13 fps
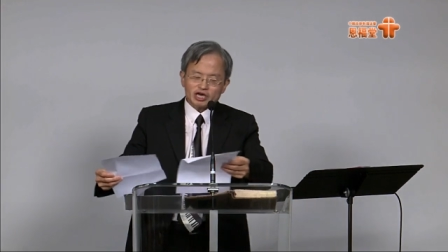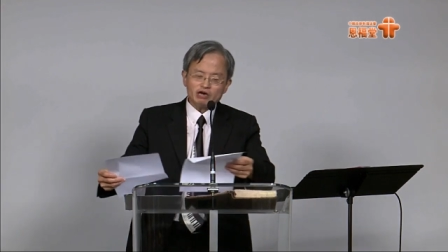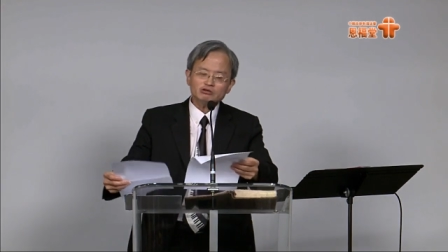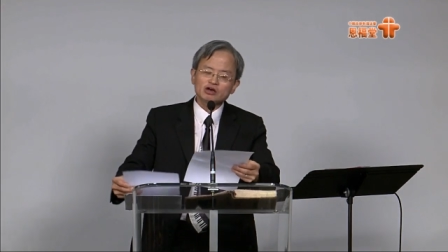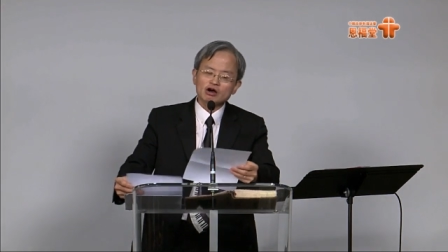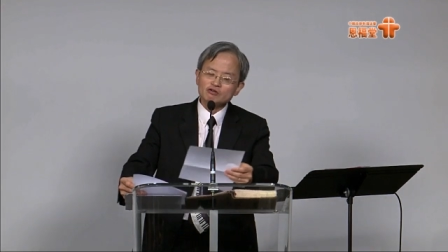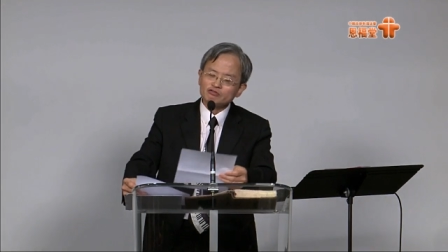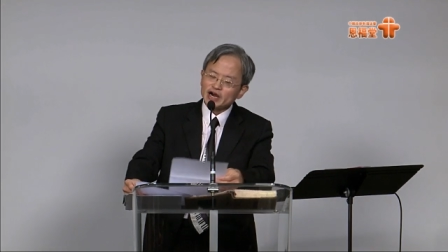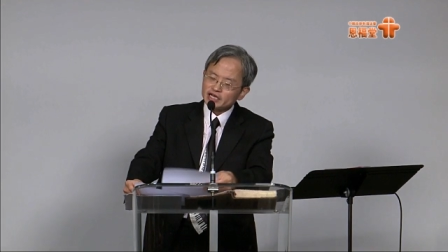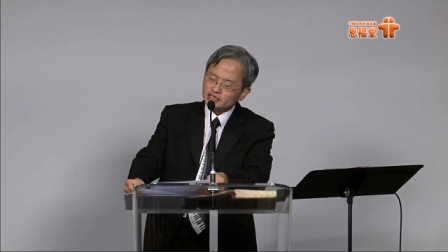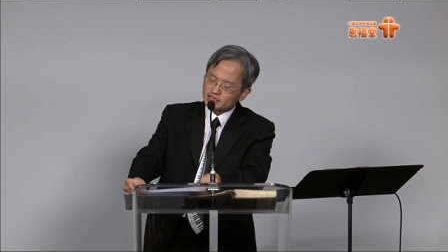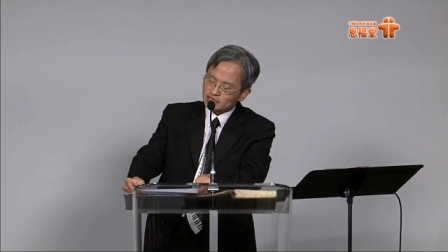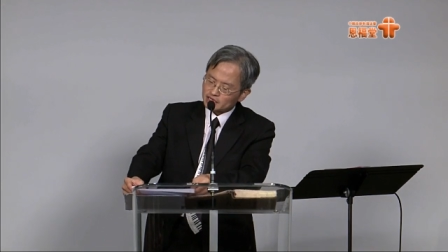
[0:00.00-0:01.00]
song
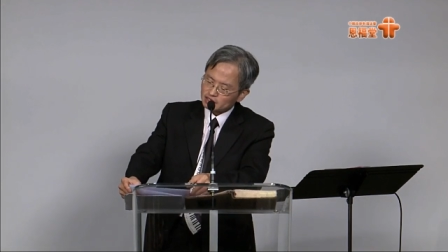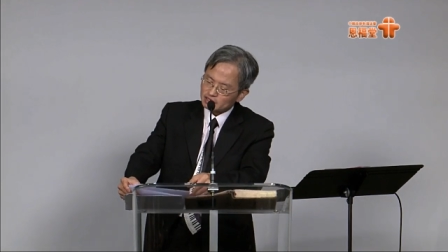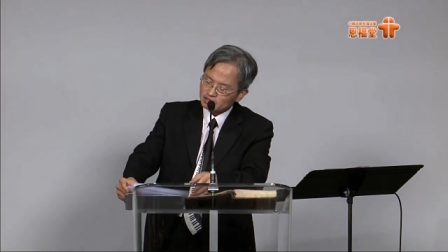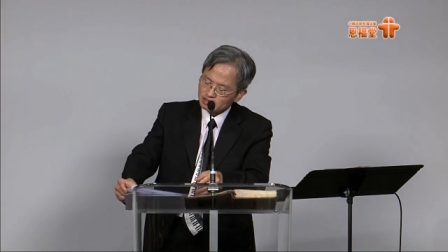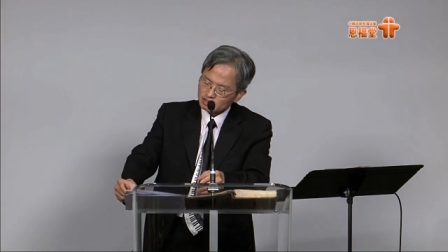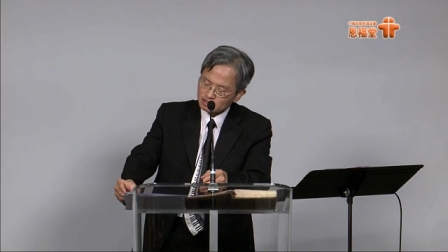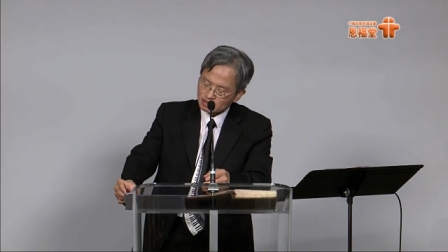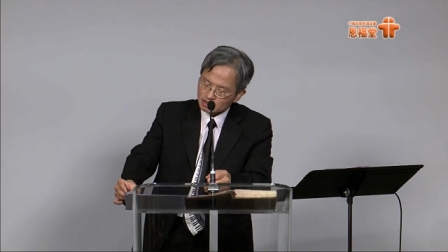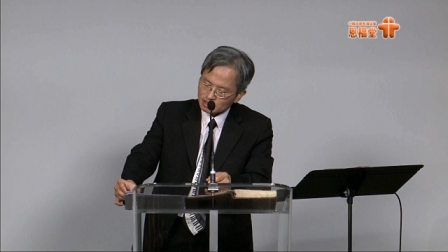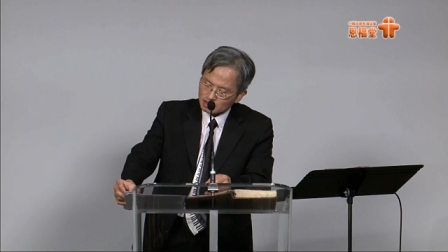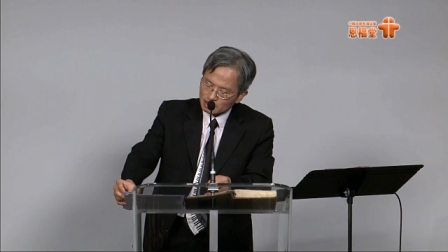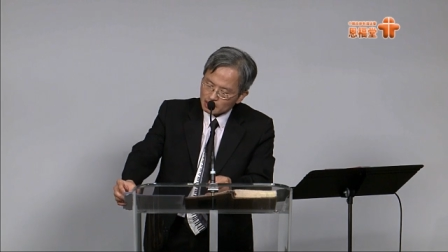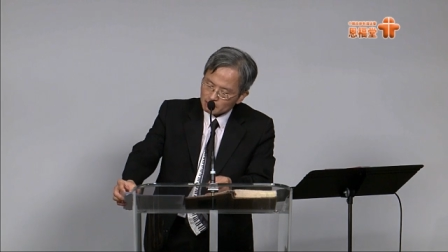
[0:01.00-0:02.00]
writer,
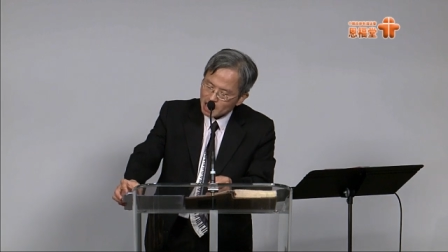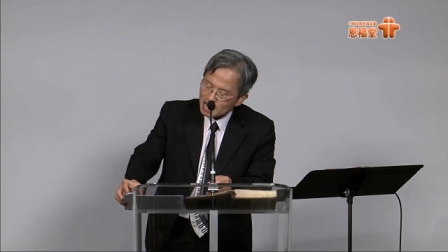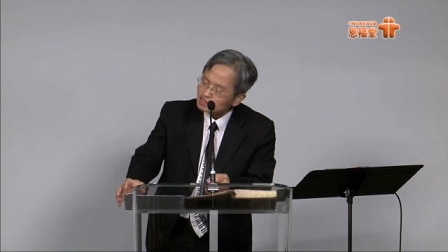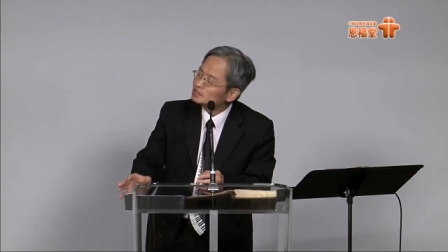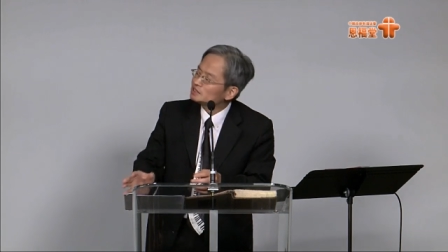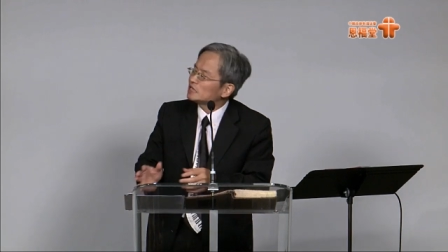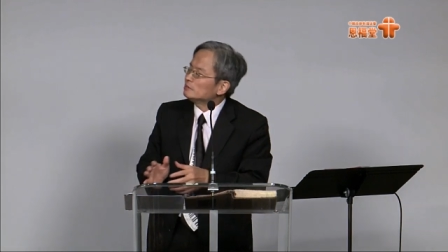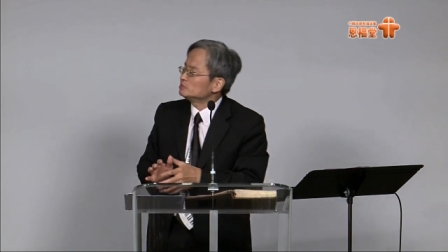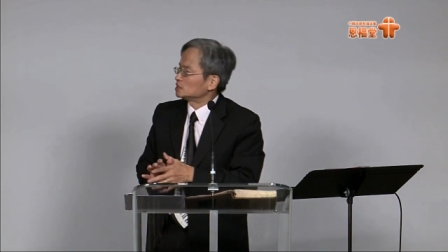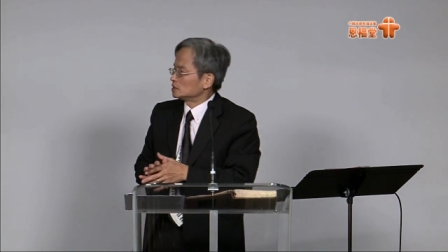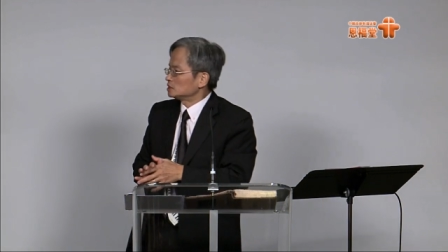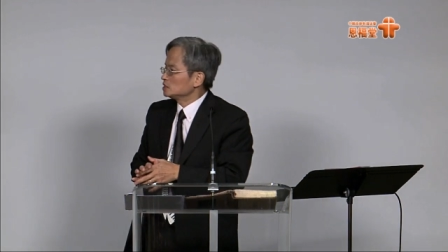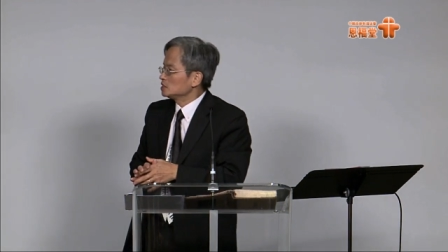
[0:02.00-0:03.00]
Marty
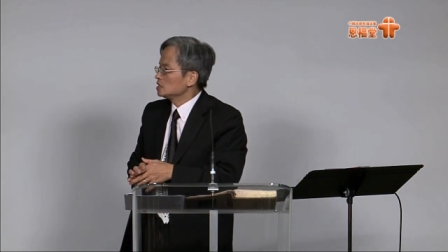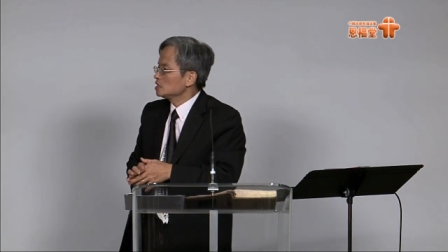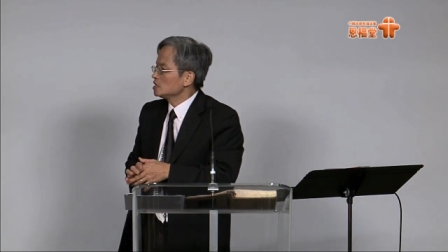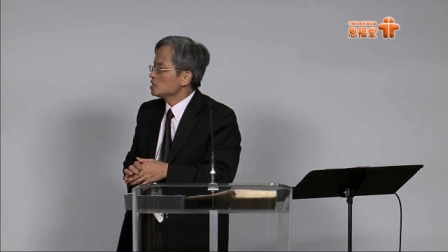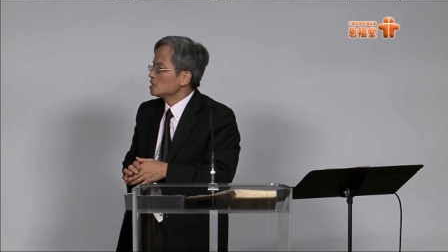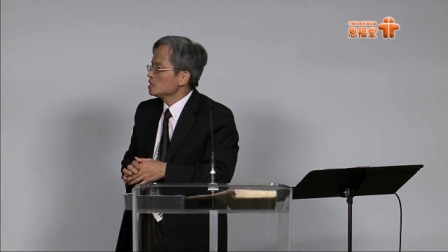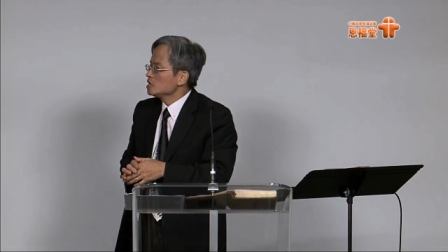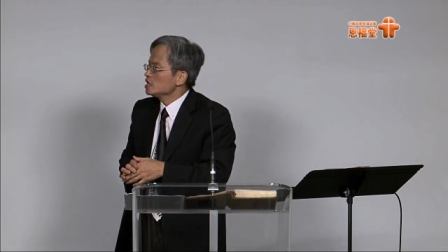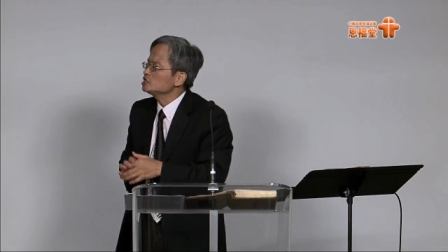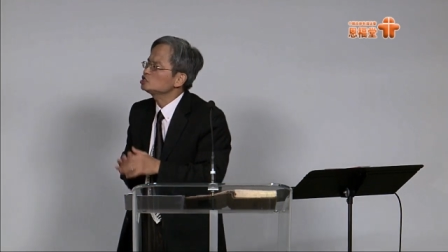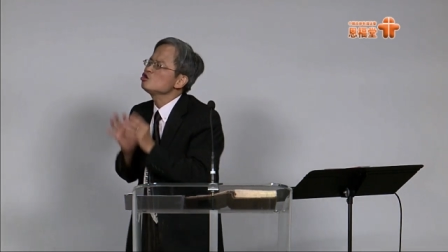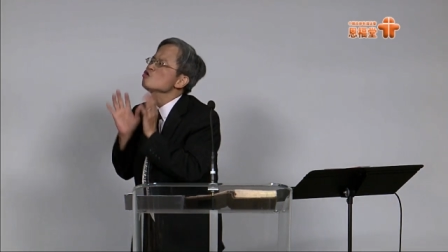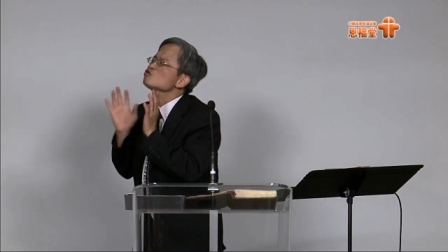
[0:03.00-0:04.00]
Sampson, he's
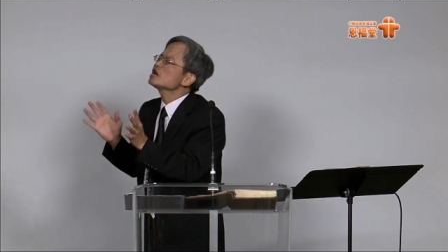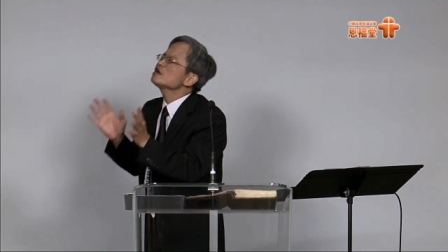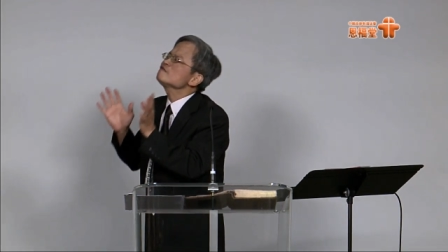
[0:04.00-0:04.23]
looking